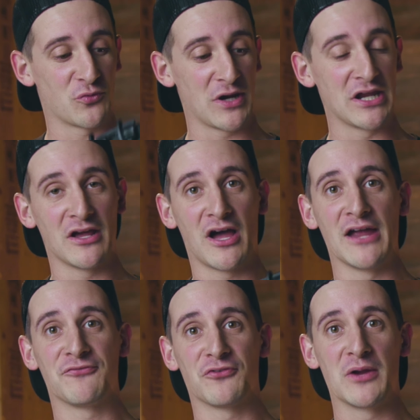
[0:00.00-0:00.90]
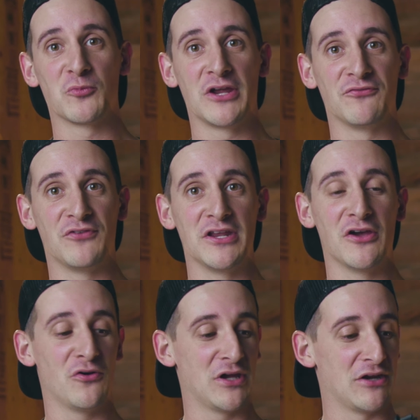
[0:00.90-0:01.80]
great high frame rate
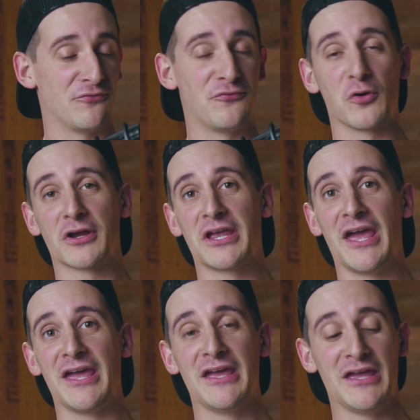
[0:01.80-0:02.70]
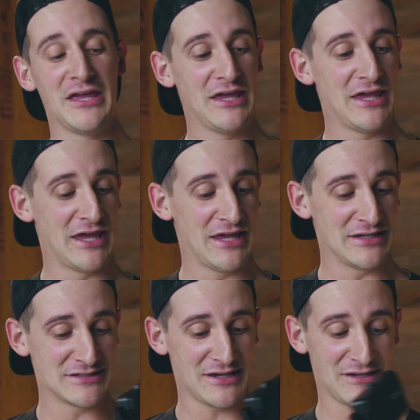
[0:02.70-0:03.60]
video in four K
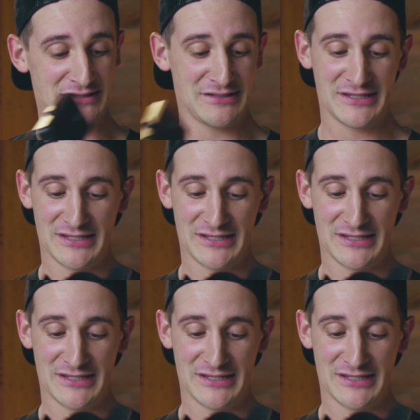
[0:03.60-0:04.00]
and uh,